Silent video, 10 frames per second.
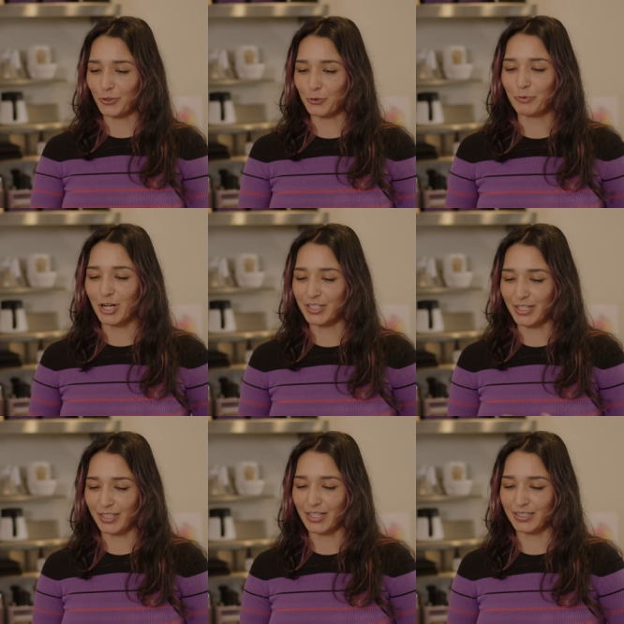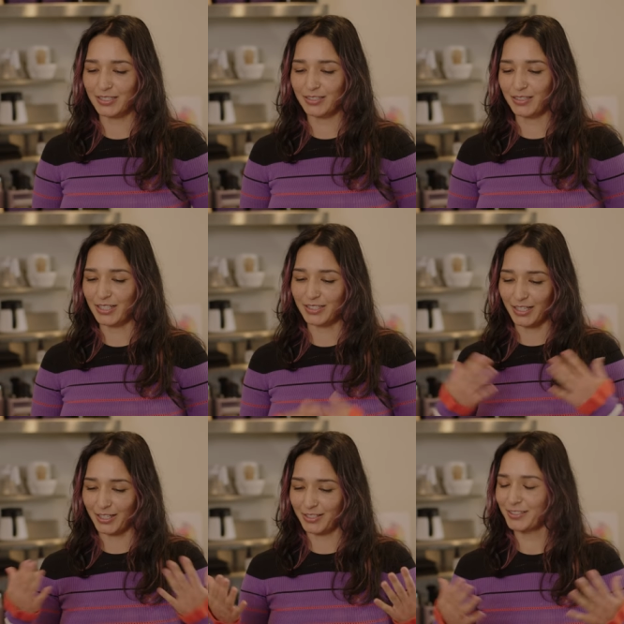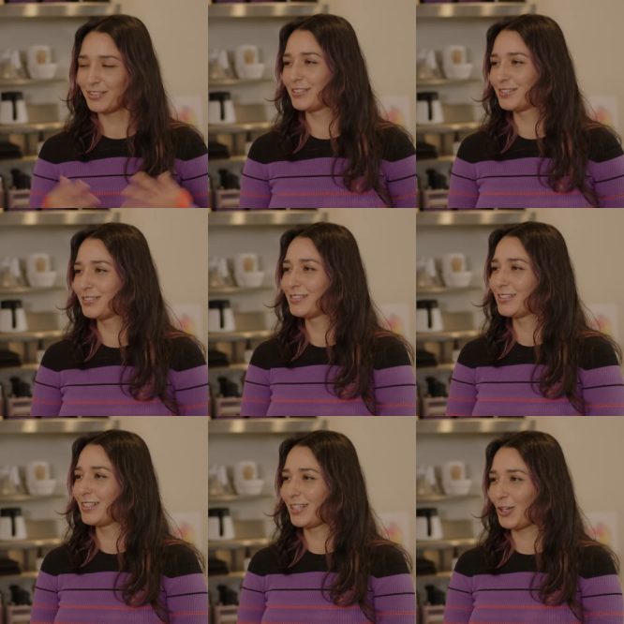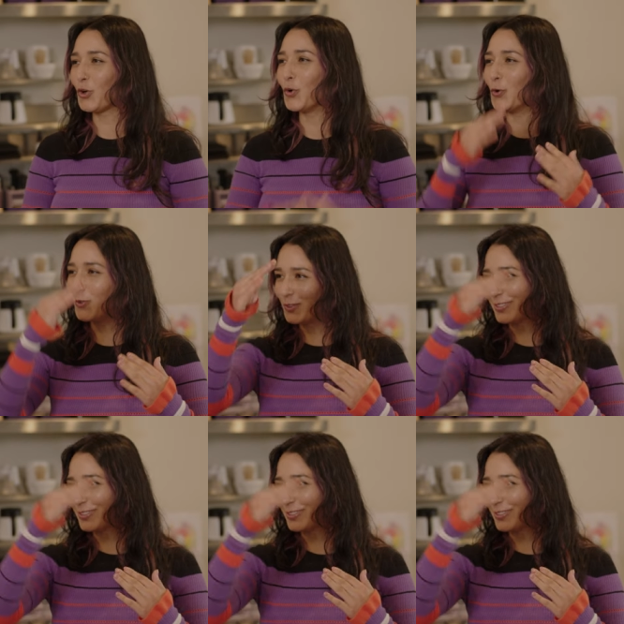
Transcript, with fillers: your own project, that's that's like goal,